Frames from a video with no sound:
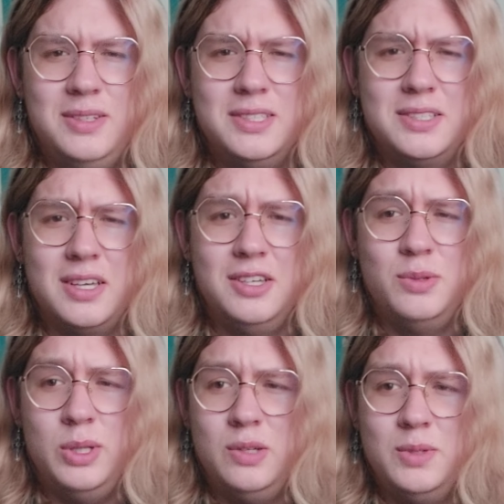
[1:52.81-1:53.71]
'Cause it's like you
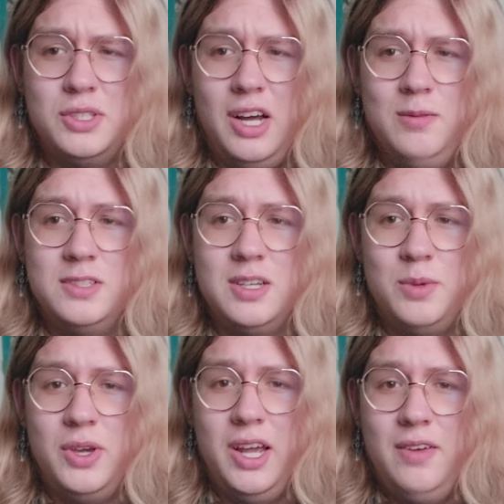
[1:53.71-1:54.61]
spend so much time on
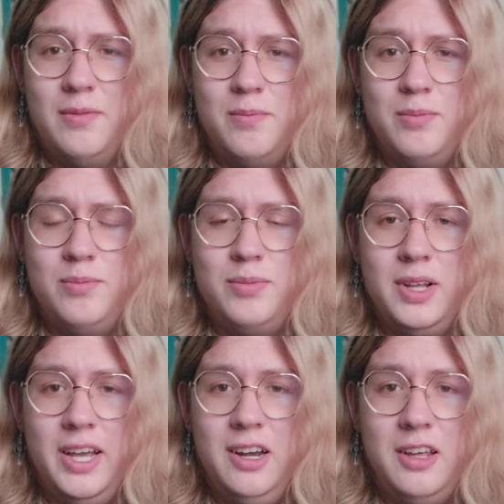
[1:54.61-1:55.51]
something, you can't even
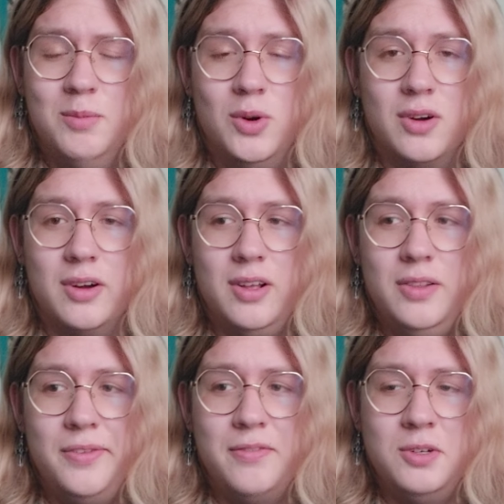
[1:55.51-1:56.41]
play it anymore.
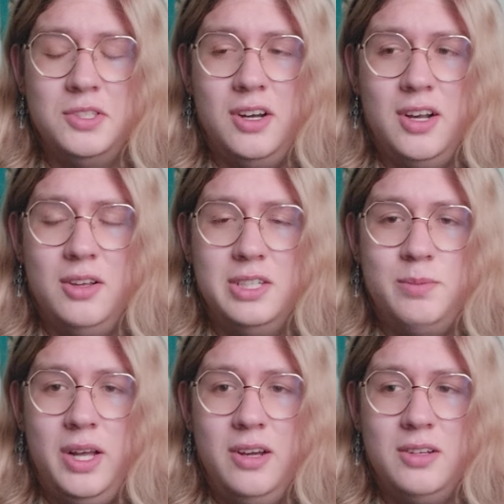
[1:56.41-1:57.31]
The first song I learned to
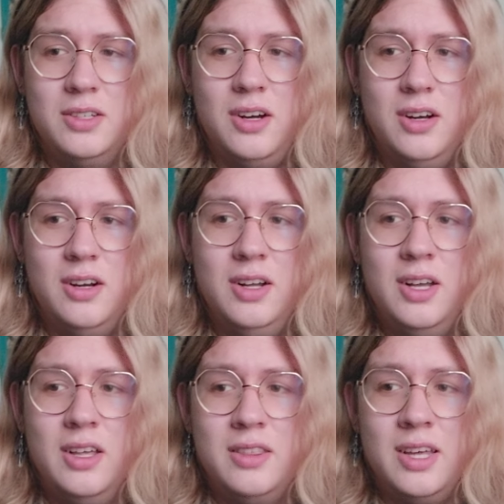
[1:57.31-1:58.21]
play on guitar
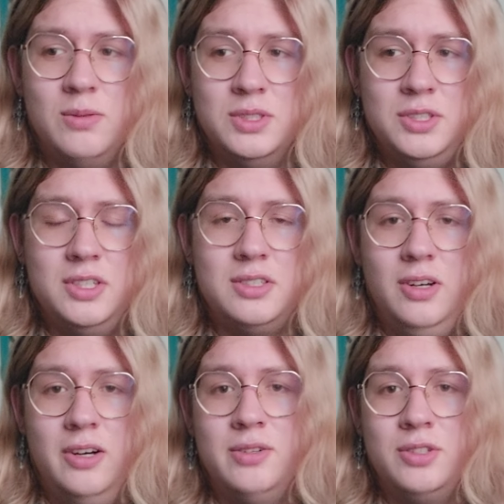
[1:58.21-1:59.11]
that was just
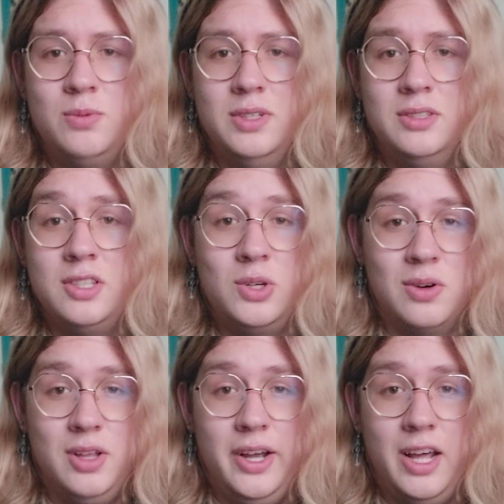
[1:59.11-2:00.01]
notes was the
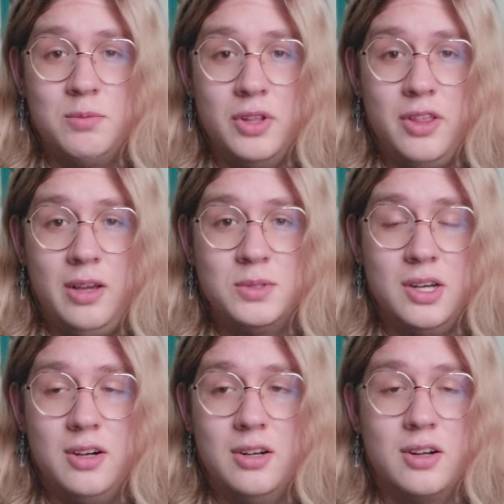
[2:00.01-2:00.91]
Your Line April theme
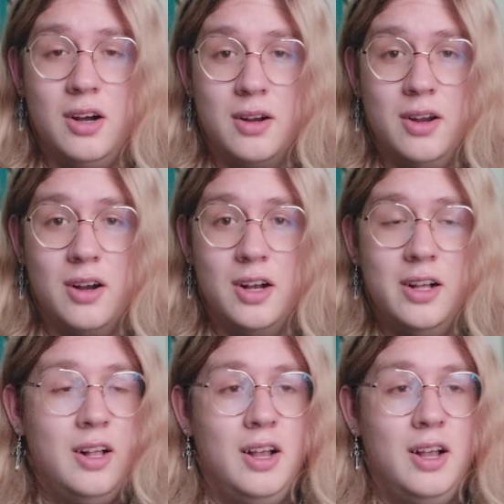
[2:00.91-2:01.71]
song, Karanara.